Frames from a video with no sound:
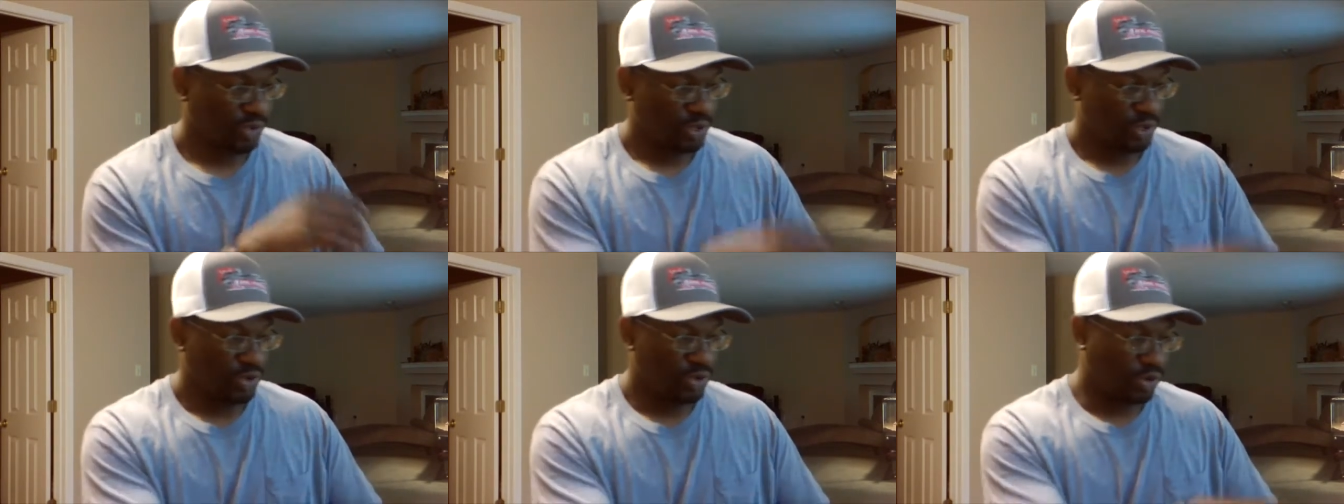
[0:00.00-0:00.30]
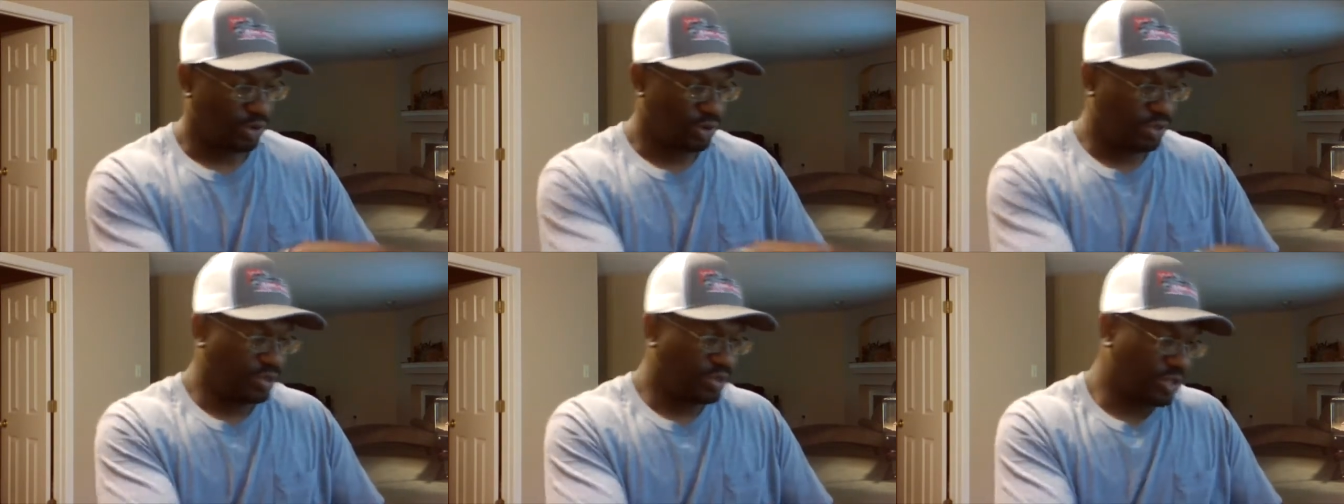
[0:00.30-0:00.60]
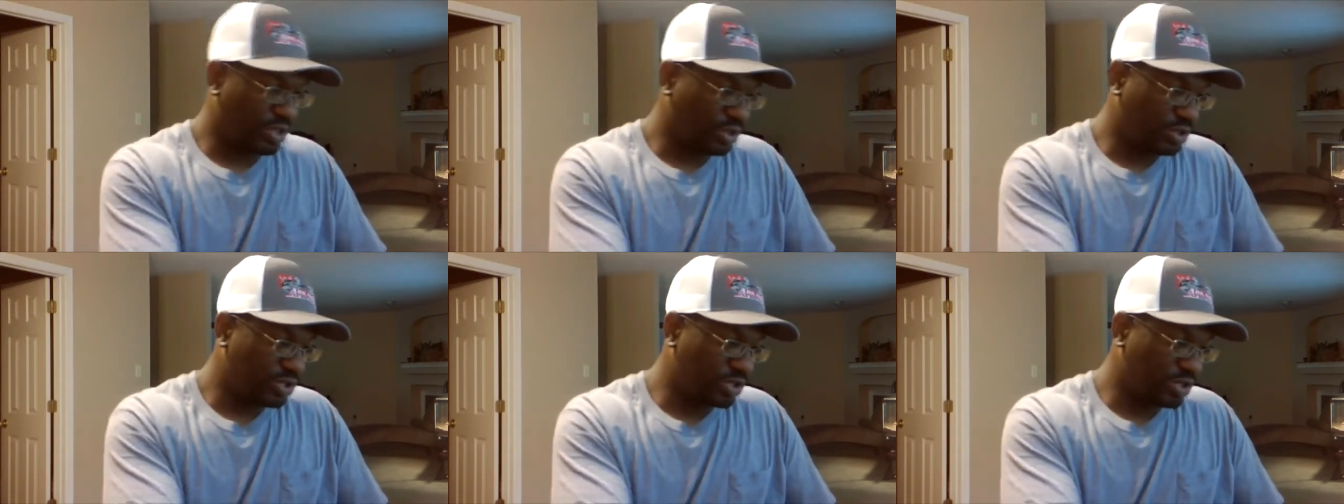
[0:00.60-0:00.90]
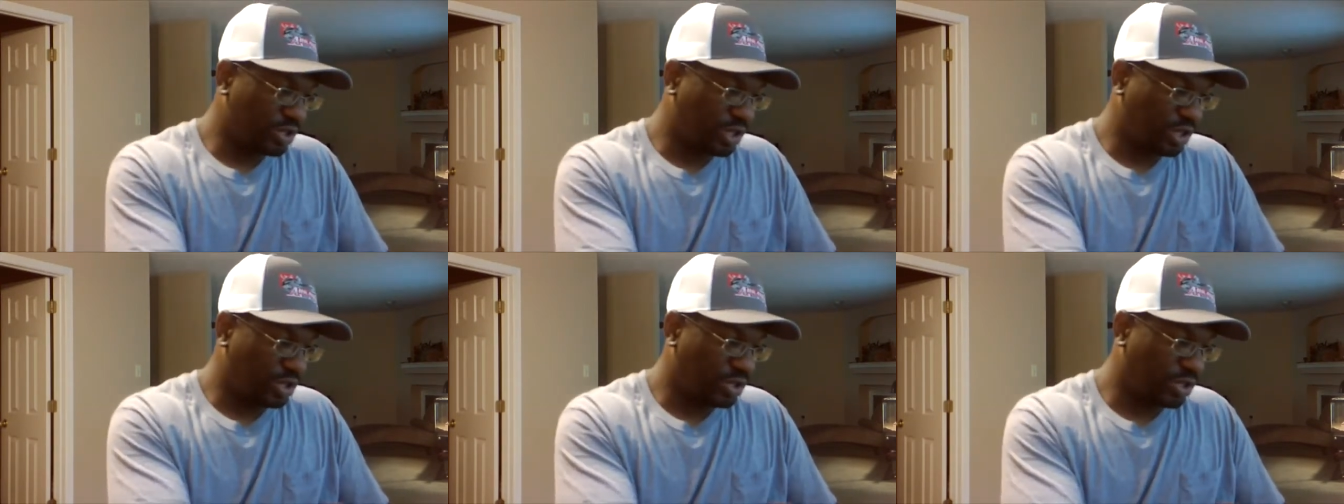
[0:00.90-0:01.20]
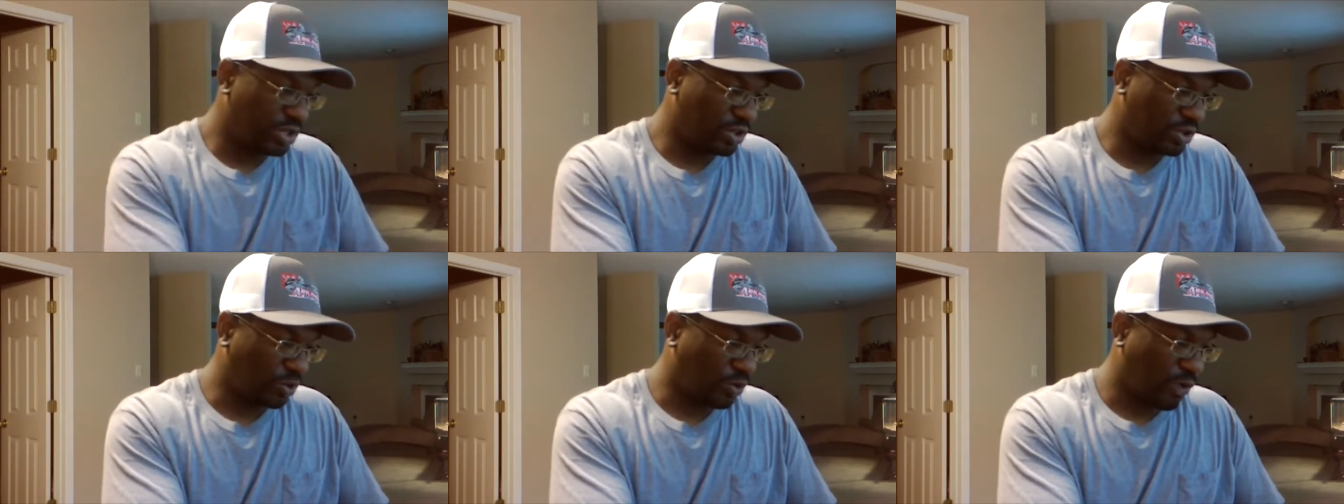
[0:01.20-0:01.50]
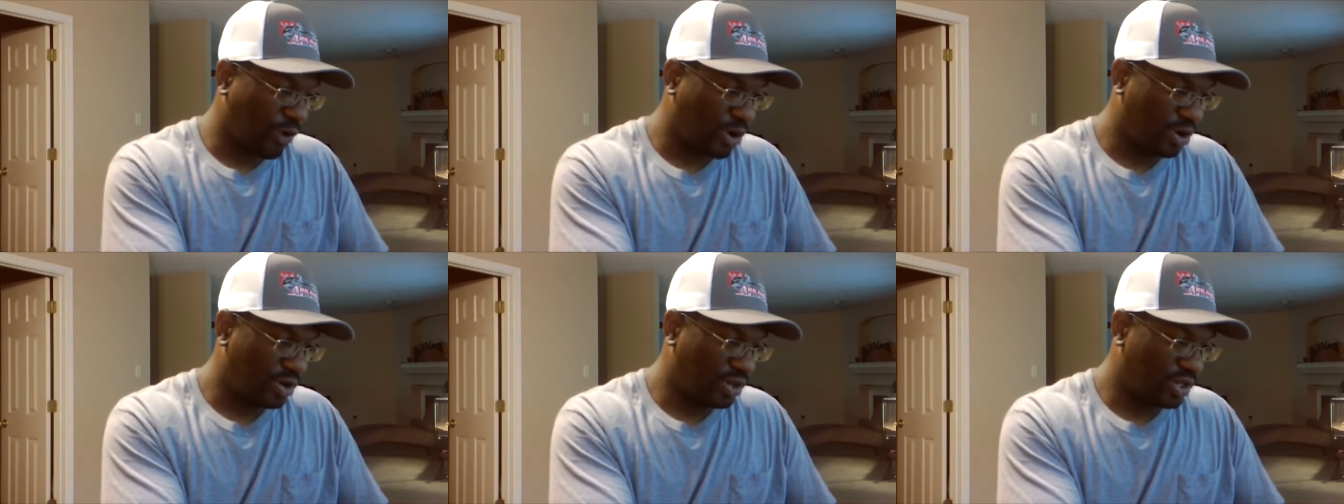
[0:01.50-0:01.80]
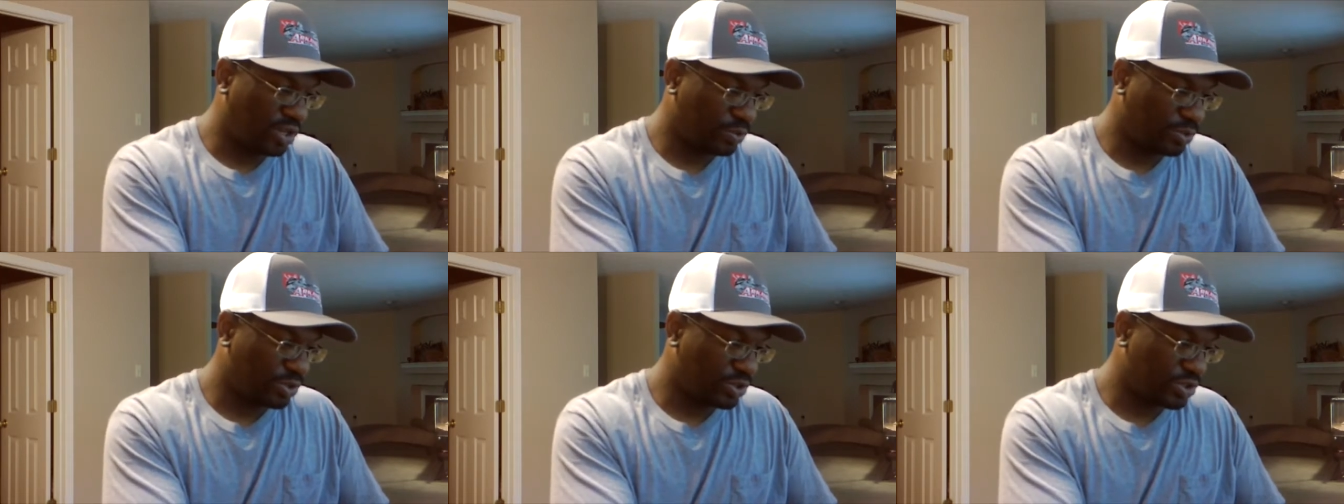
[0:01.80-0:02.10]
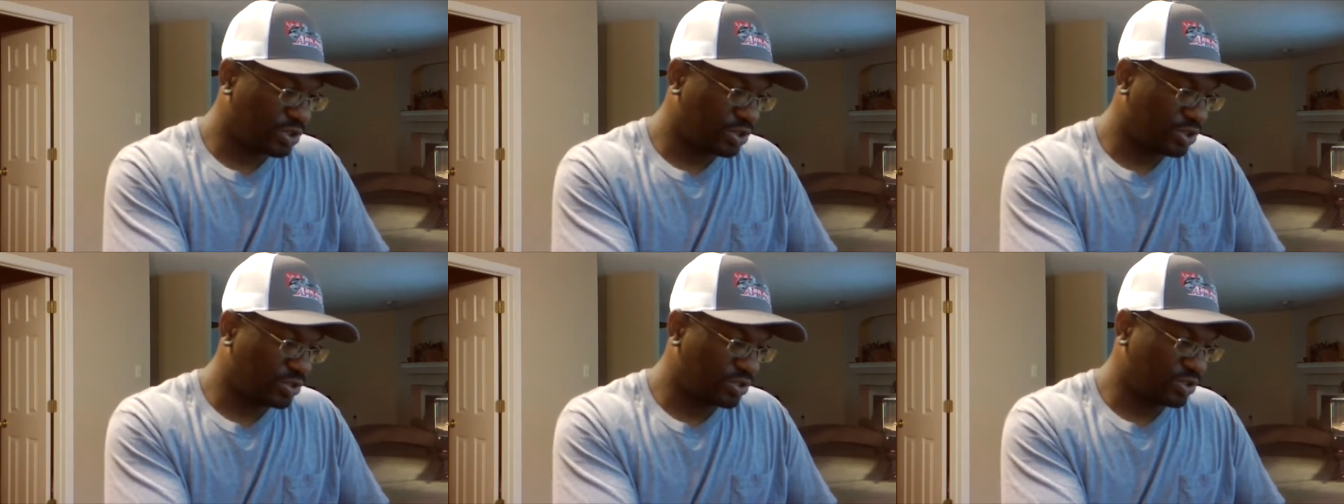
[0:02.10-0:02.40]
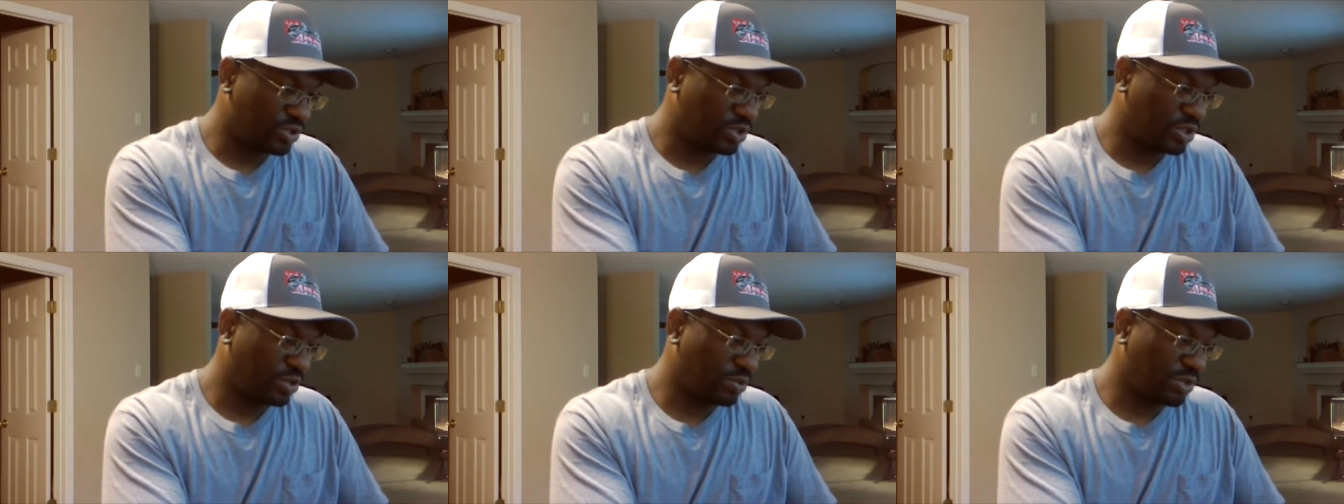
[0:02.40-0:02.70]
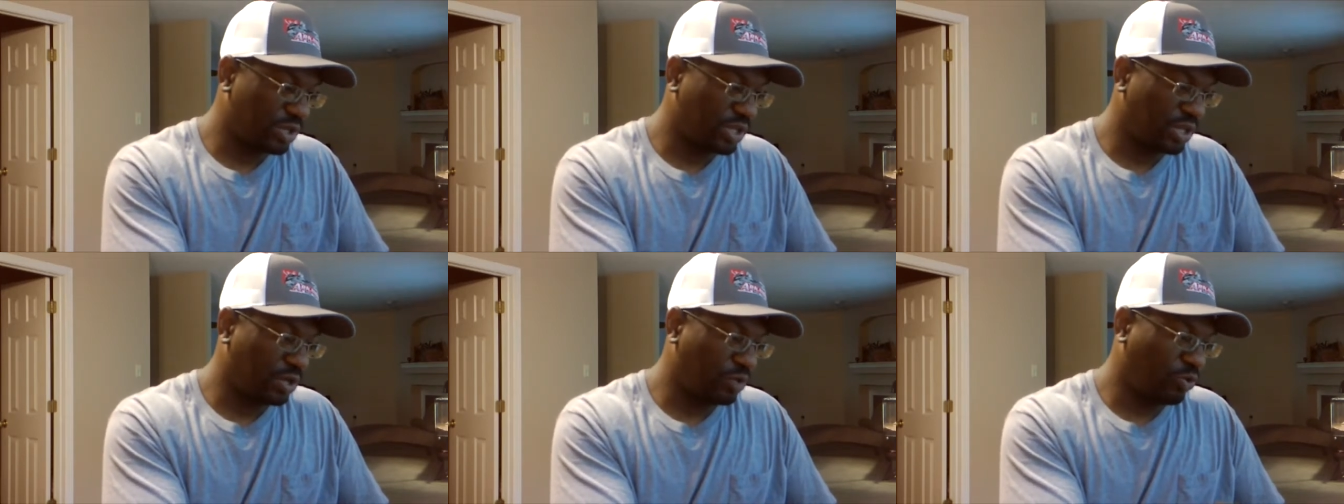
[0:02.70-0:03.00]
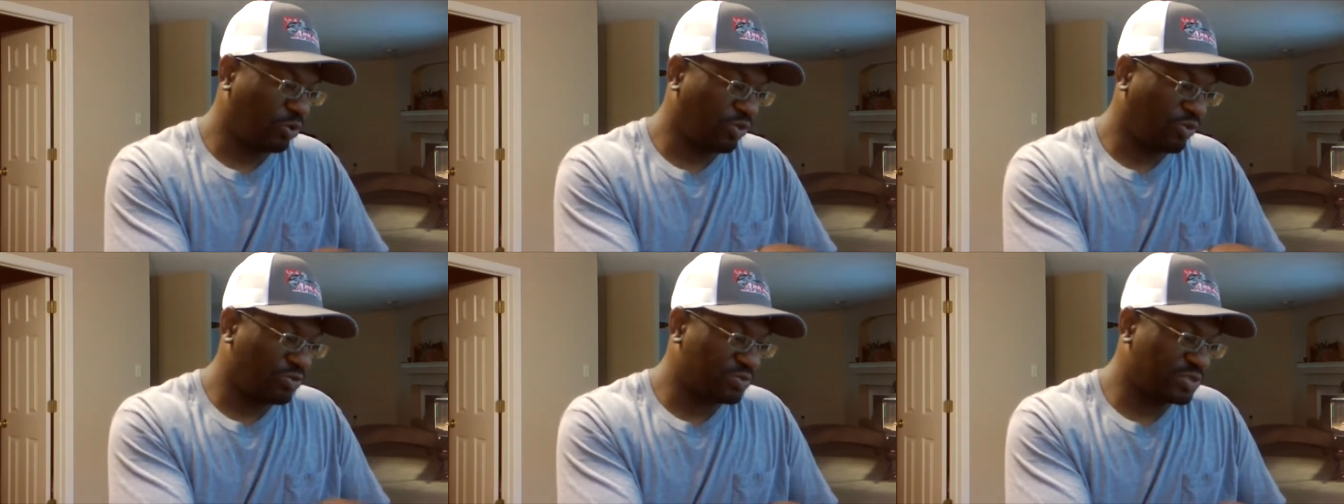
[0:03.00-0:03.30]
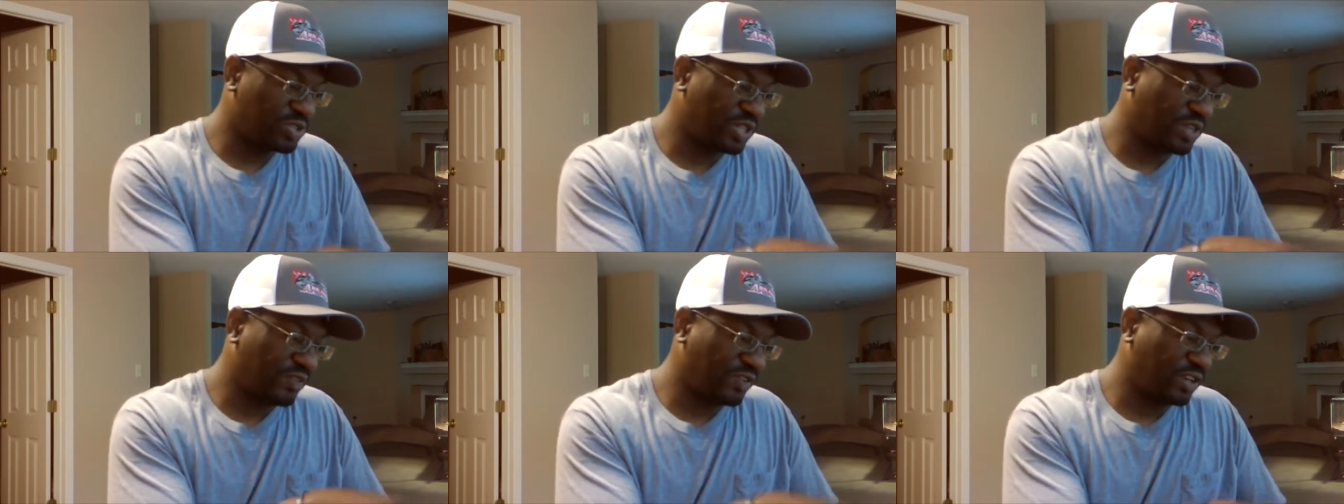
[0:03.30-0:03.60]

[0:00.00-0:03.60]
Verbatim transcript: So it tells you here that the water temperatures is going to be anywhere from 70